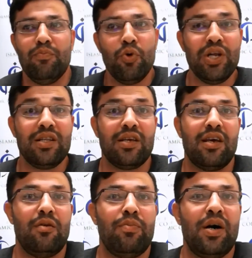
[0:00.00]

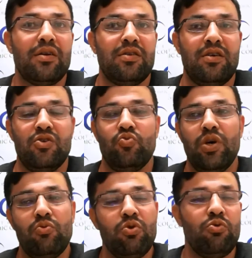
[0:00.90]
political parties,
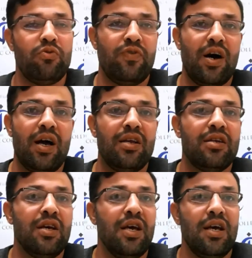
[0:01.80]
where we would
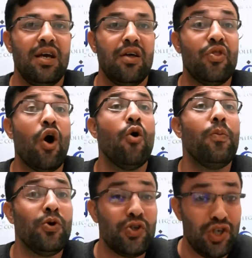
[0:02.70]
find the
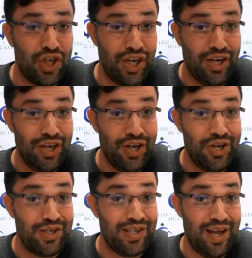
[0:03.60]
opposition in
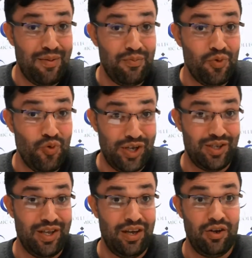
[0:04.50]
Islam
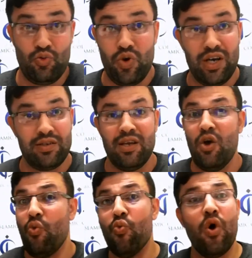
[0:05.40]
was there. It was
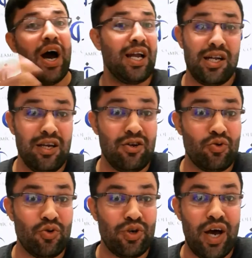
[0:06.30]
widely
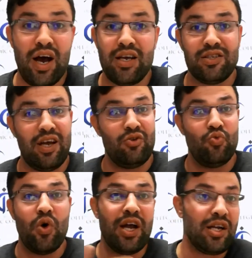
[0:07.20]
recognized and
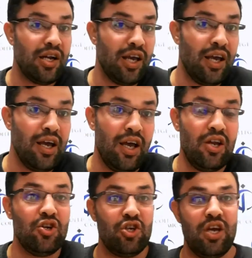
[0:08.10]
widely
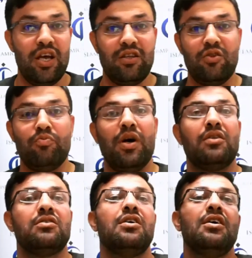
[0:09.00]
initiated,
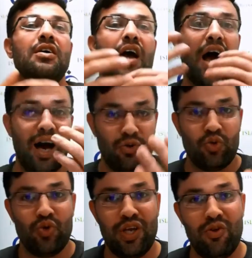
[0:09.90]
but how
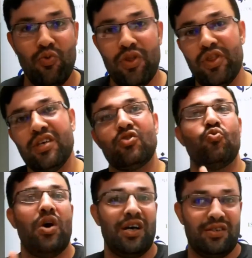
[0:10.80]
to deal with
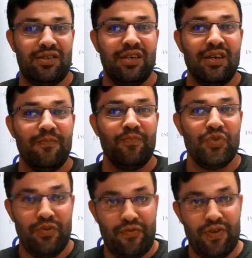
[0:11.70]
this was
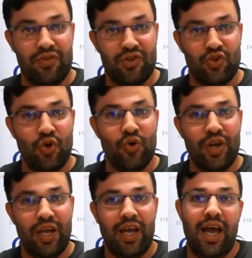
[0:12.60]
different
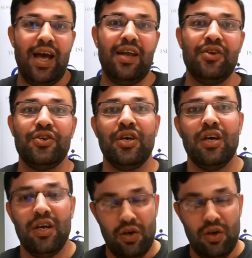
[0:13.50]
story, and